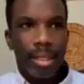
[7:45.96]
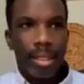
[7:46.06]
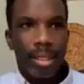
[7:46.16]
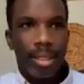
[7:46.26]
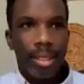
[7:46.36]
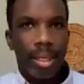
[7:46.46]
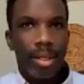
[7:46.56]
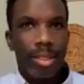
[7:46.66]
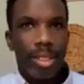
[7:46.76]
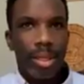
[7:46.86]

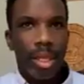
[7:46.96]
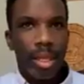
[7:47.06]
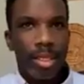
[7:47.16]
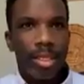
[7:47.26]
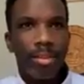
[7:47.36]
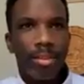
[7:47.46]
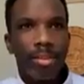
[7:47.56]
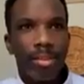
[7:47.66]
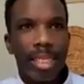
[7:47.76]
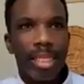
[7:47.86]
So
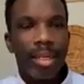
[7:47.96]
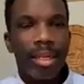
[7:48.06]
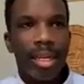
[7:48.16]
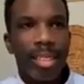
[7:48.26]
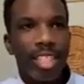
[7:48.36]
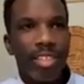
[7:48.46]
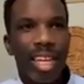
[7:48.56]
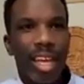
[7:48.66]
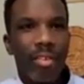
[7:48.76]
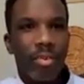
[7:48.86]
basically, and generally
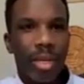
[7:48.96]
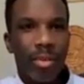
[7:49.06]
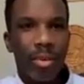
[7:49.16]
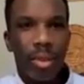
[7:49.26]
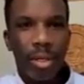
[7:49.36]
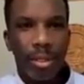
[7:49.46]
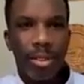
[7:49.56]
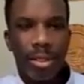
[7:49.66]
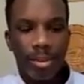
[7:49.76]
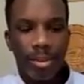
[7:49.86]
life will give you
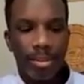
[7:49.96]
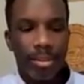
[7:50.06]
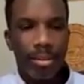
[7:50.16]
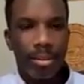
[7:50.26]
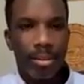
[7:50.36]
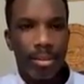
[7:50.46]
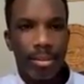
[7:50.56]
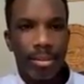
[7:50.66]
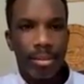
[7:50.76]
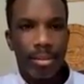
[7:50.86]
clues.
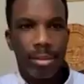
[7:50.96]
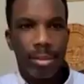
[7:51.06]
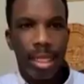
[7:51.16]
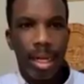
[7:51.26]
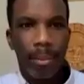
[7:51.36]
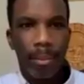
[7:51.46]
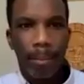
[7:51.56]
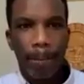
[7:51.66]
And